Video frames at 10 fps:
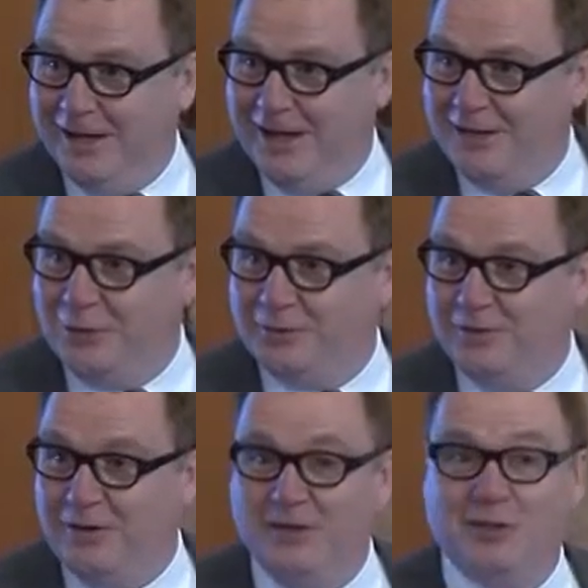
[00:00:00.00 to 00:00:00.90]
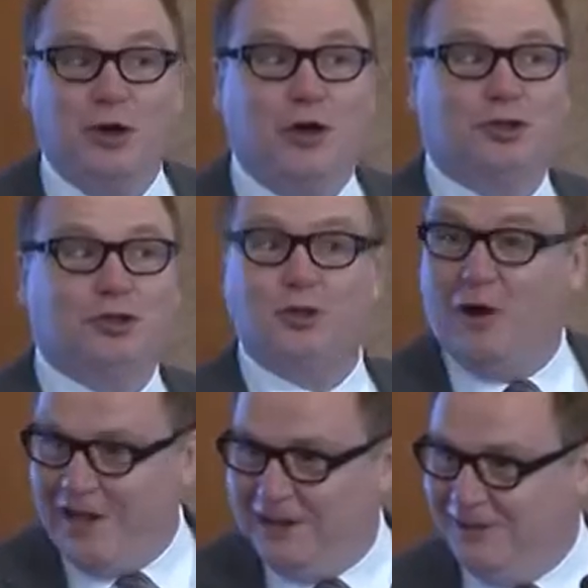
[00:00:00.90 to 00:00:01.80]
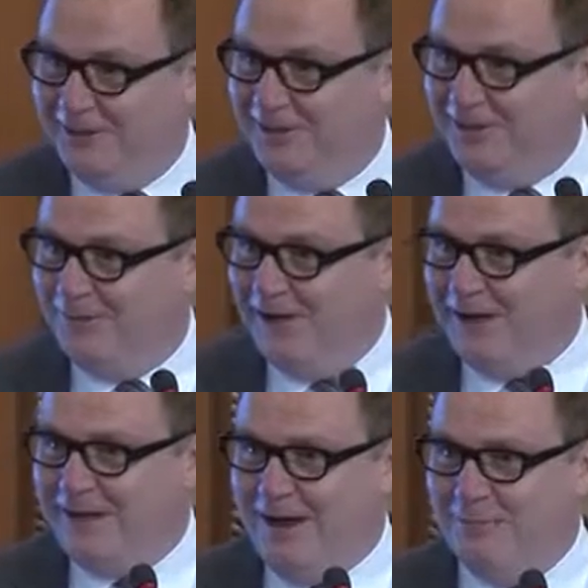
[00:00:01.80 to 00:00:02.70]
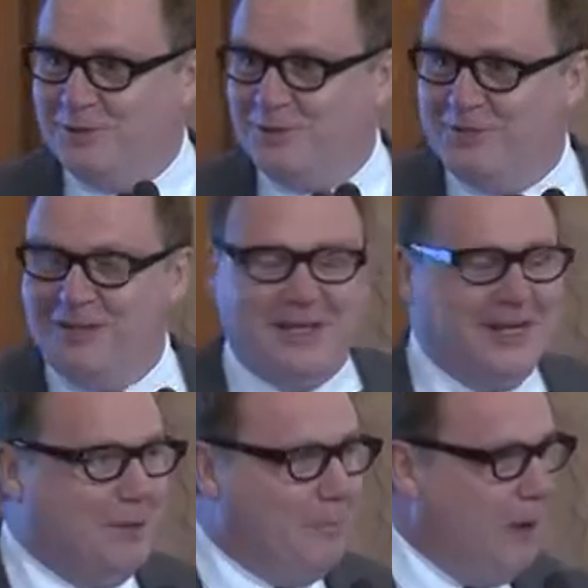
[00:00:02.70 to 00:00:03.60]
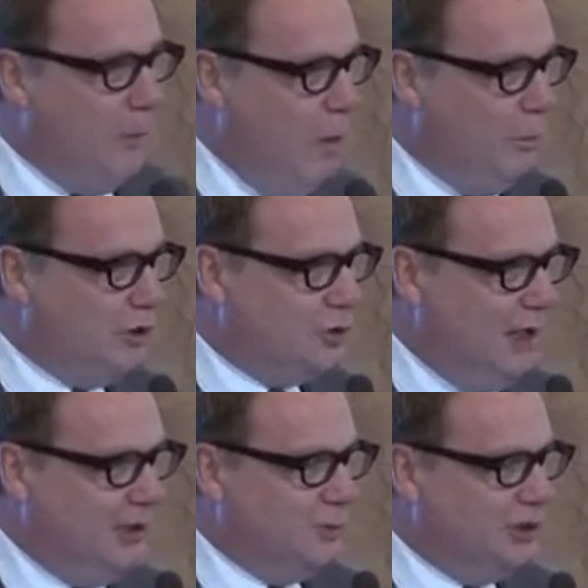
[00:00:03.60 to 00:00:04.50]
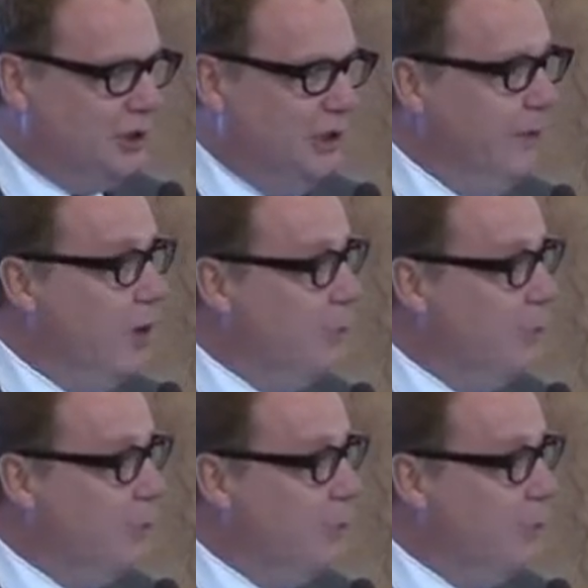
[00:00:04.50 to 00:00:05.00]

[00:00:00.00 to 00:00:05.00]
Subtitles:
and not very doctrinal when it comes to thinking about what we're trying to achieve,